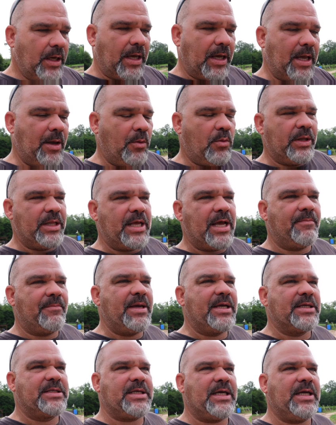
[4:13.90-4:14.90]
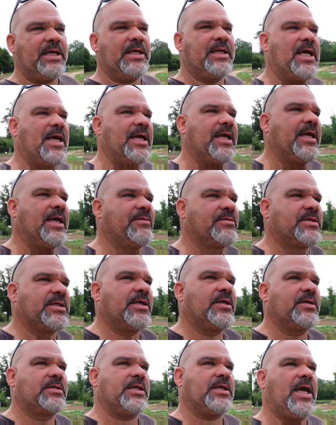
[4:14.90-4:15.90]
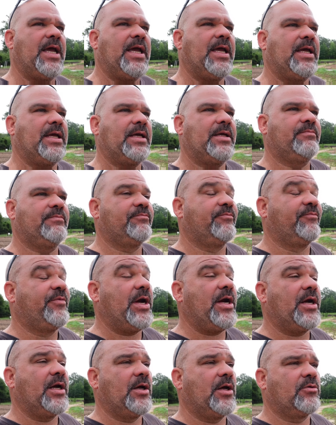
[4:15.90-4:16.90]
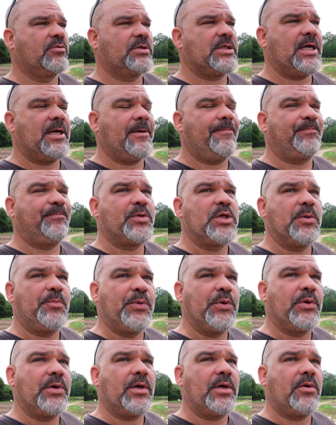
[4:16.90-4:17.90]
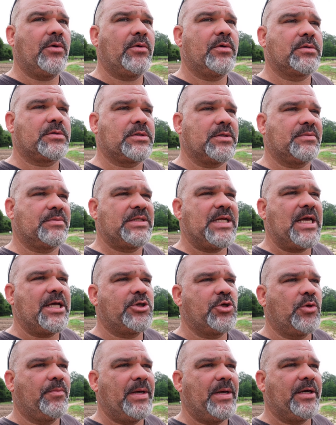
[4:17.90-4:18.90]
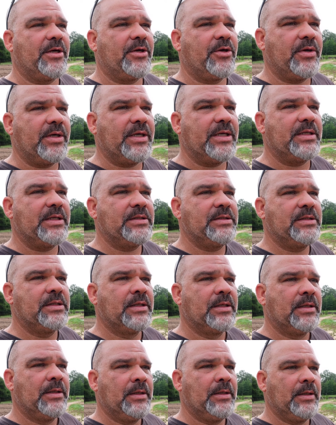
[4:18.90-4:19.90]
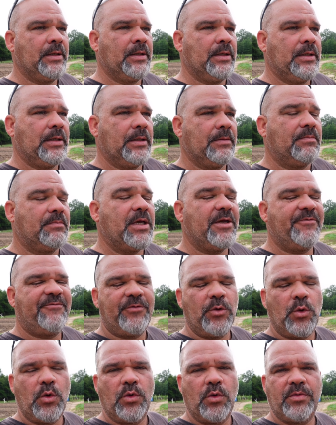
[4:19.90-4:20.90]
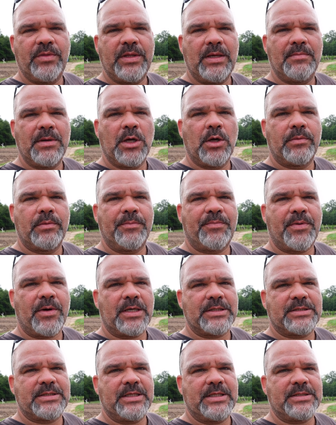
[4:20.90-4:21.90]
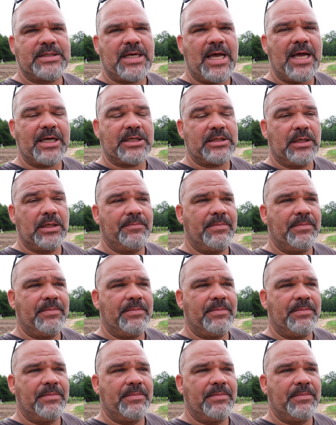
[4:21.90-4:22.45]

And with that being said, that gives us a very long time to put on a substantial amount of greens before the bulbing process actually